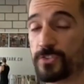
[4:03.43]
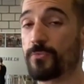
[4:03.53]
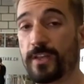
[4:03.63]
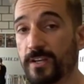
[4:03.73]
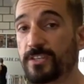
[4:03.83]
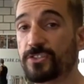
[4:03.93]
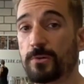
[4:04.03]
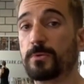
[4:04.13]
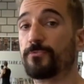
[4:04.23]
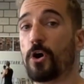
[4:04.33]
So there is
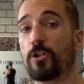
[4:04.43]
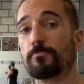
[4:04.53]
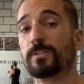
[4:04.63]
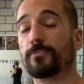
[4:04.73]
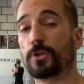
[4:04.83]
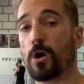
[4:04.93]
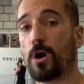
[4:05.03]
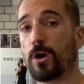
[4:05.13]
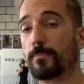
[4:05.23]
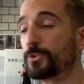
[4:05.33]
some involvement of your
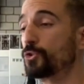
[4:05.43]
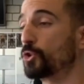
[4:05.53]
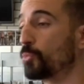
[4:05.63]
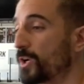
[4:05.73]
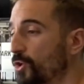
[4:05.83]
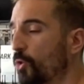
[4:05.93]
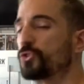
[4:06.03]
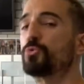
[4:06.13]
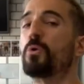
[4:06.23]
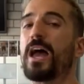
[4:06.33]
arm, but you don't want to go
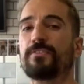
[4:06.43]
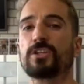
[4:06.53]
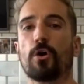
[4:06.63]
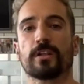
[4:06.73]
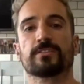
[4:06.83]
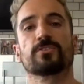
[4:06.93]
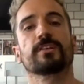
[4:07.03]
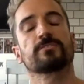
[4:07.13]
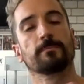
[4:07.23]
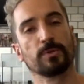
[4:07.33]
too heavy on it. So
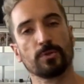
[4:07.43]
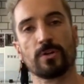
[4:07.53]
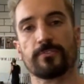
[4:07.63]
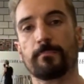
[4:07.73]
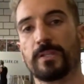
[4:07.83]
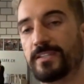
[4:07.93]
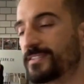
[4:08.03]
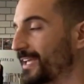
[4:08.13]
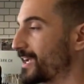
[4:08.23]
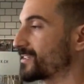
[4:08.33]
that's the beauty of a
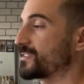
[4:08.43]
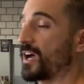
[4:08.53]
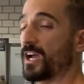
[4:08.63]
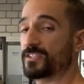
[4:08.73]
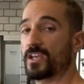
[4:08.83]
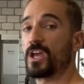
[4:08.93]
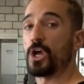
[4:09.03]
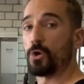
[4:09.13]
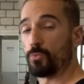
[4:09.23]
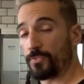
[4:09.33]
ballistic exercise
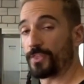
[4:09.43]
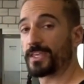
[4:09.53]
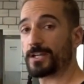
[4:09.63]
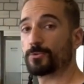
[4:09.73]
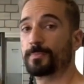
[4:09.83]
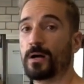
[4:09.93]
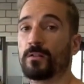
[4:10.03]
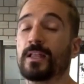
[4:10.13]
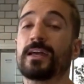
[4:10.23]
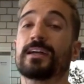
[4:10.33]
with the kettlebell.